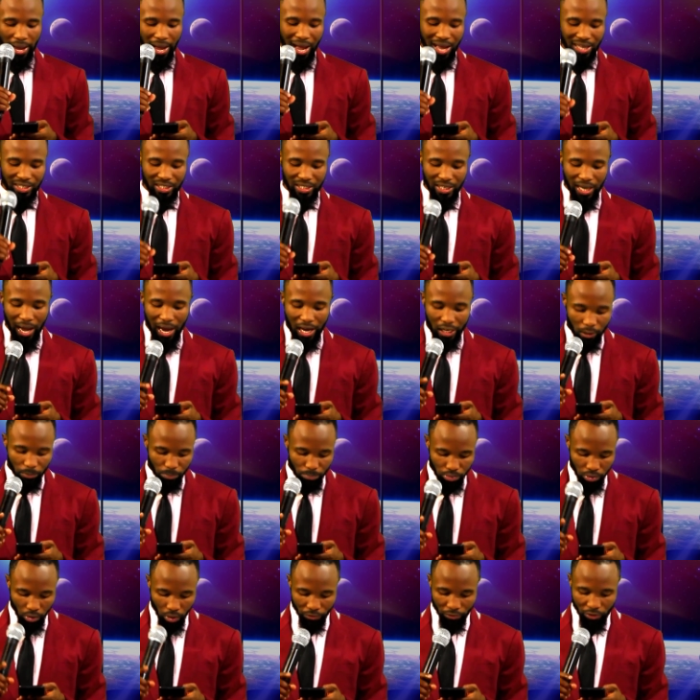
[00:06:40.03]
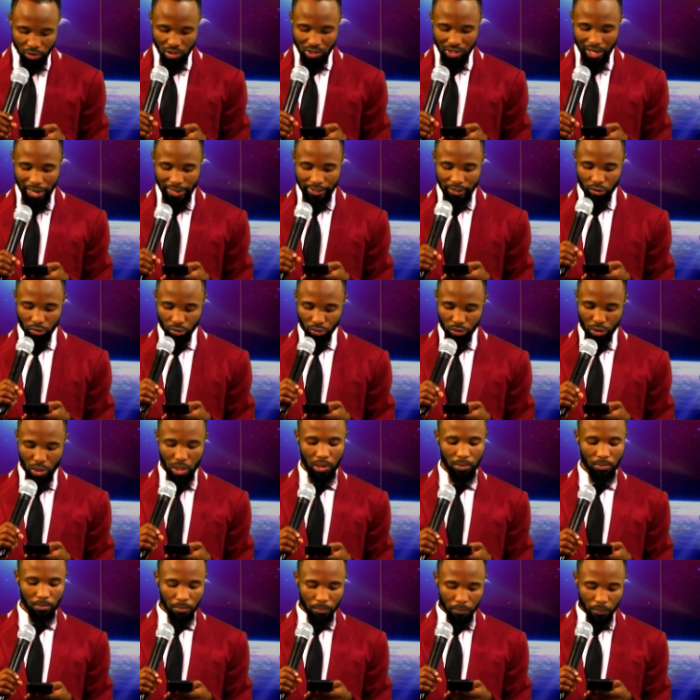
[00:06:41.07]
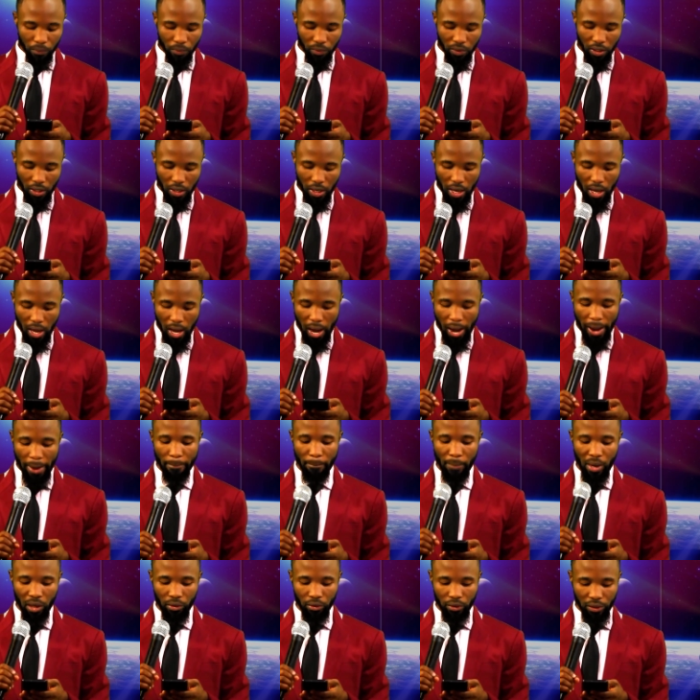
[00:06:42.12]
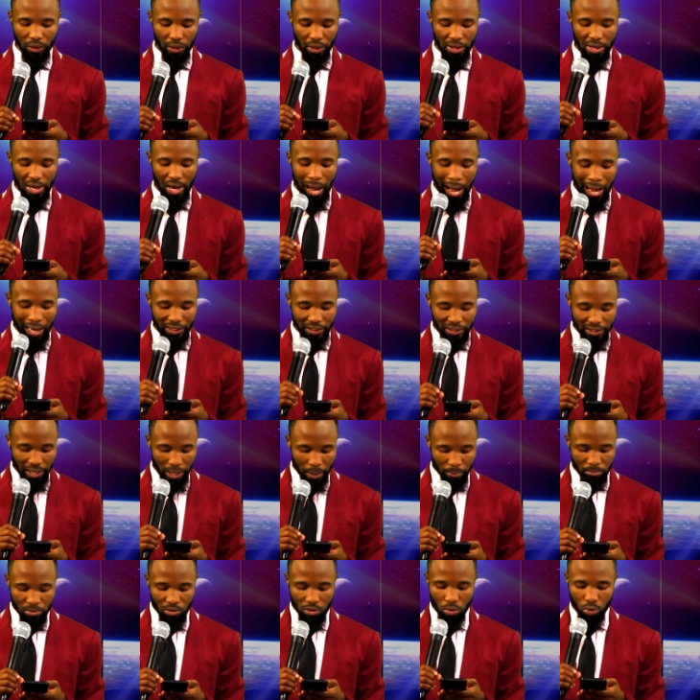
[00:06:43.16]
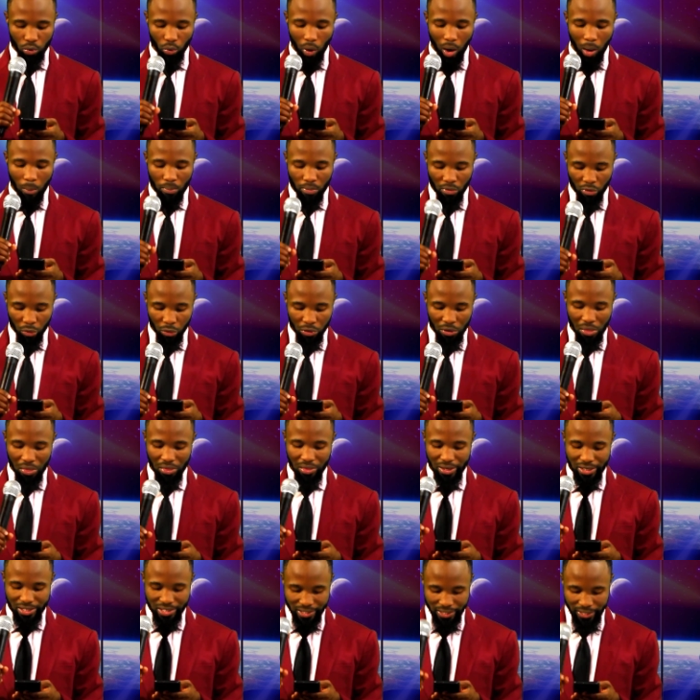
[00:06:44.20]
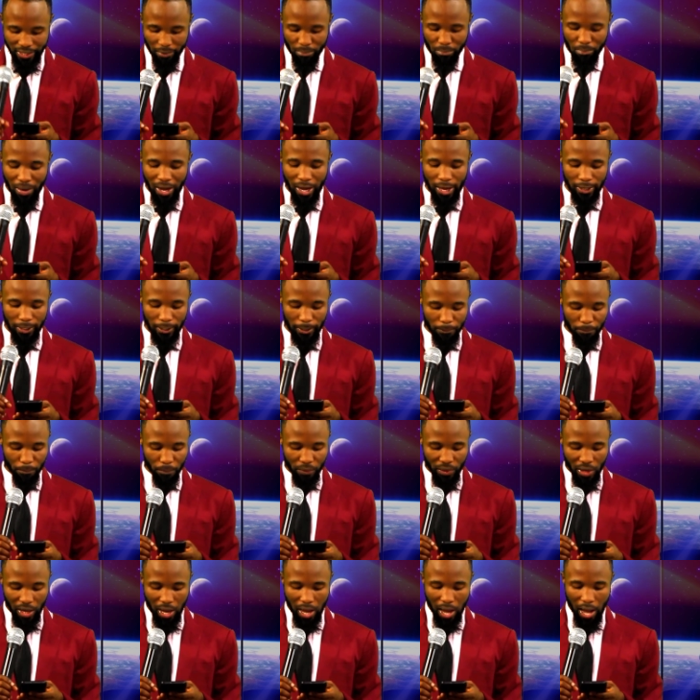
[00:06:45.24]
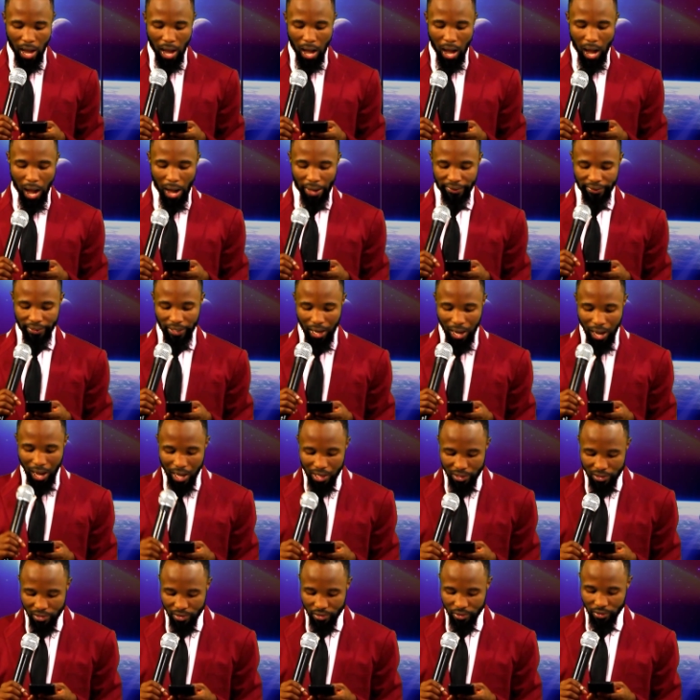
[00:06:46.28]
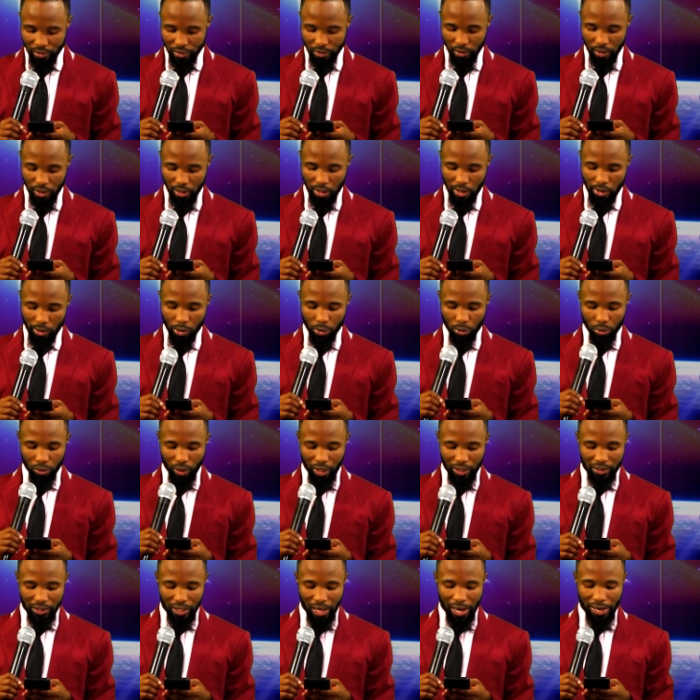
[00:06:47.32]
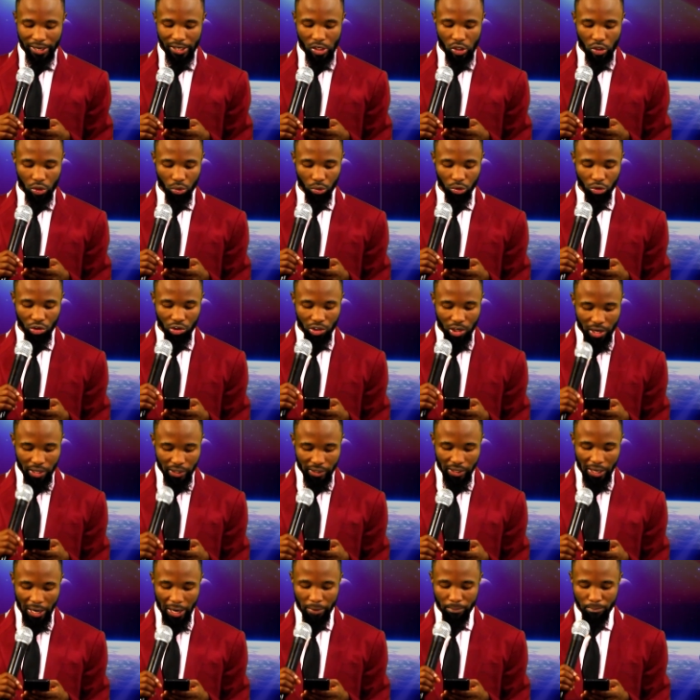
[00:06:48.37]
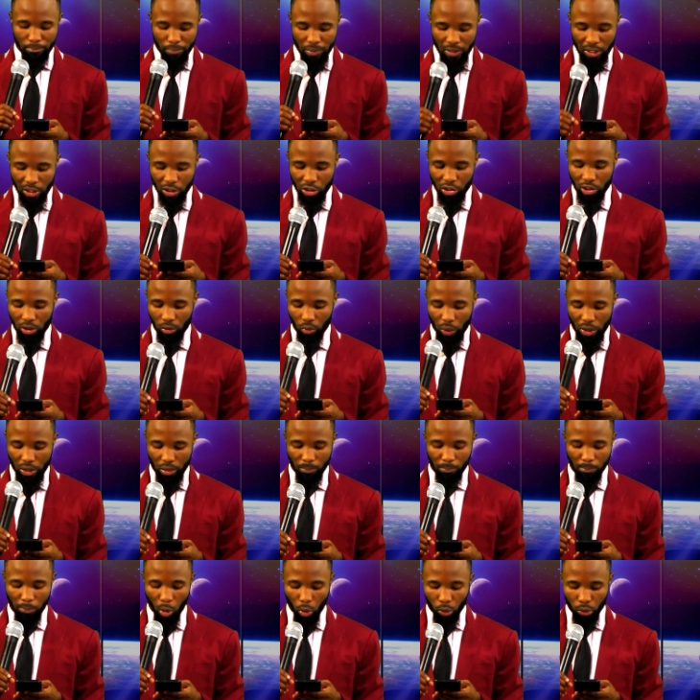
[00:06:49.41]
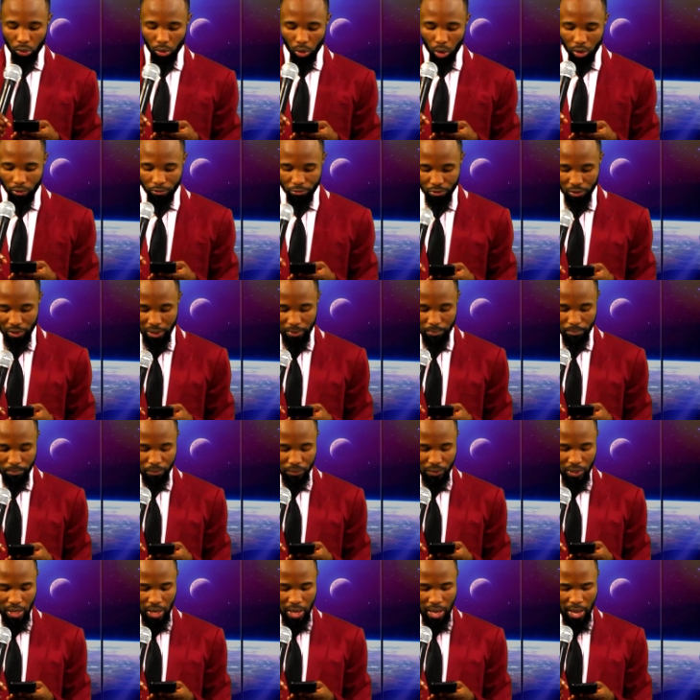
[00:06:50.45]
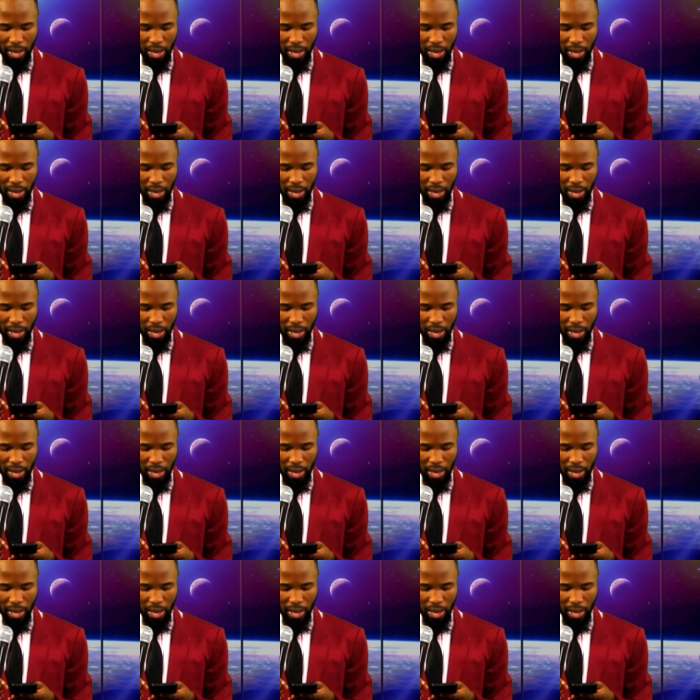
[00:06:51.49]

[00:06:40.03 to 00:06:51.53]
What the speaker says: As I prophesied to them about their attempts to uproot this cabal, I asked that I should take a picture with both of them